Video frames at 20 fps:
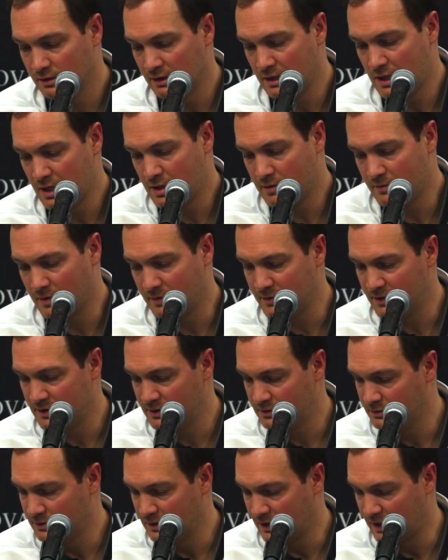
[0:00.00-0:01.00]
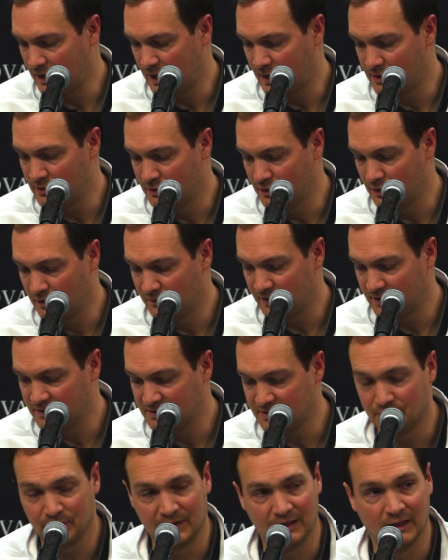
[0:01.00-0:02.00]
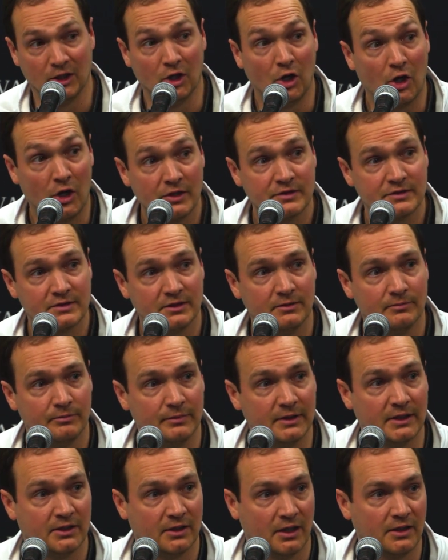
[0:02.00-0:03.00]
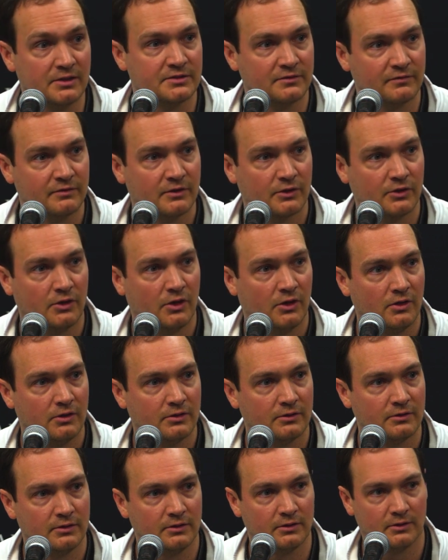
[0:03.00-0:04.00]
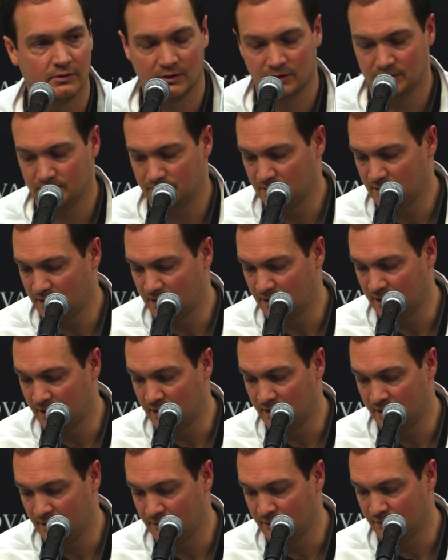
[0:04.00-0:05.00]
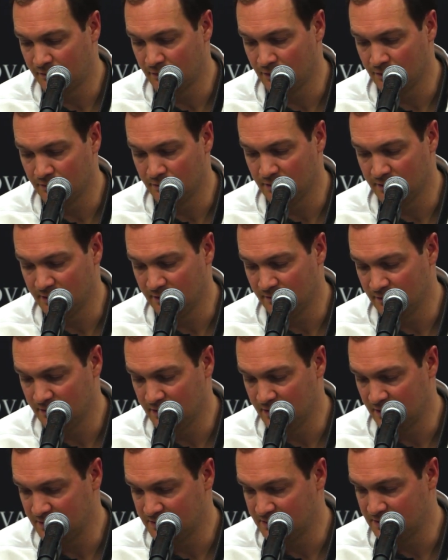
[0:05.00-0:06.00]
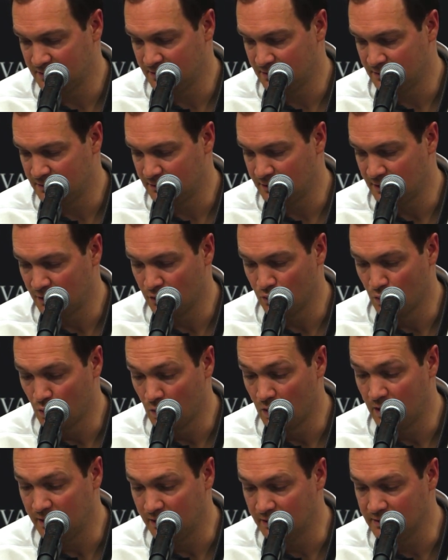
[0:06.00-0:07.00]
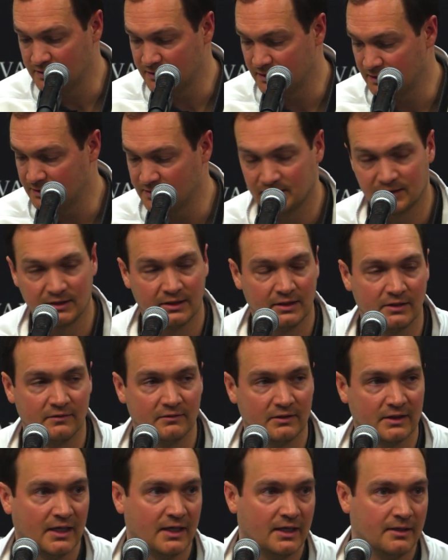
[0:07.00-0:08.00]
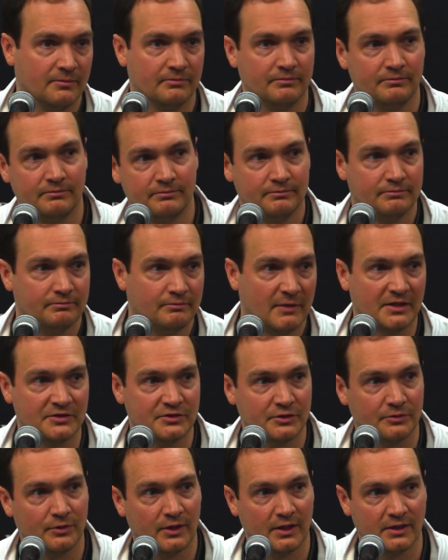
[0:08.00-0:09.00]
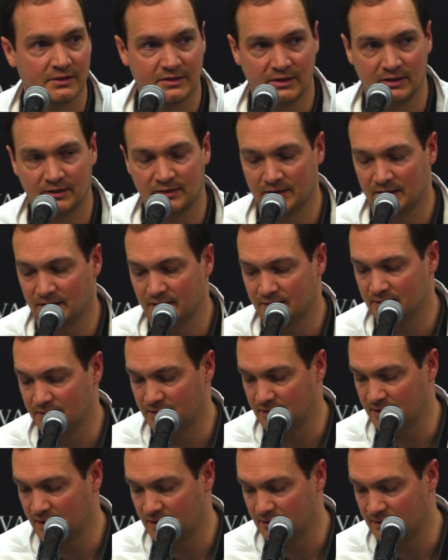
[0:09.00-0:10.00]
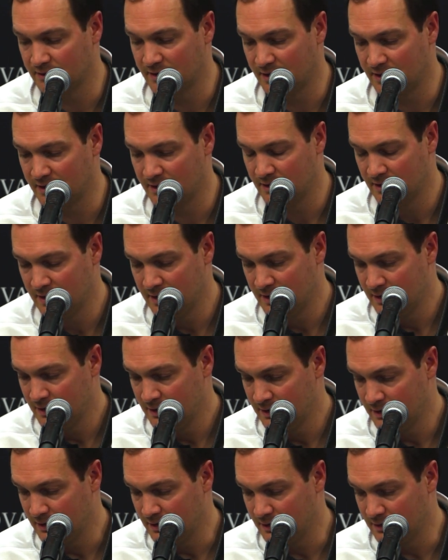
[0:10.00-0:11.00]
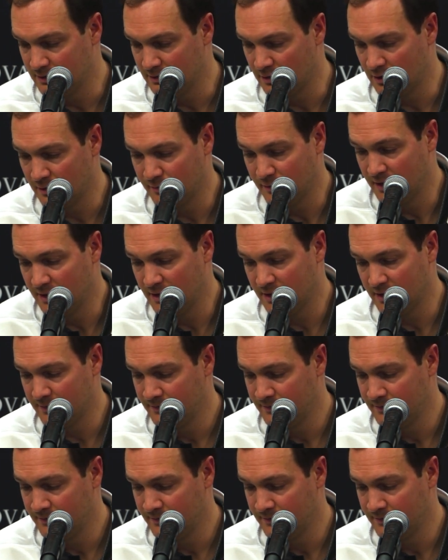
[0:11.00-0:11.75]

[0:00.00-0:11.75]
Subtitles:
I mean, I don't know if I'd say we lost it because of the call. You know, I am a firm believer that it's, you know, no one instance at the end of a game makes or breaks anything. I think you got to look at it in the long. But,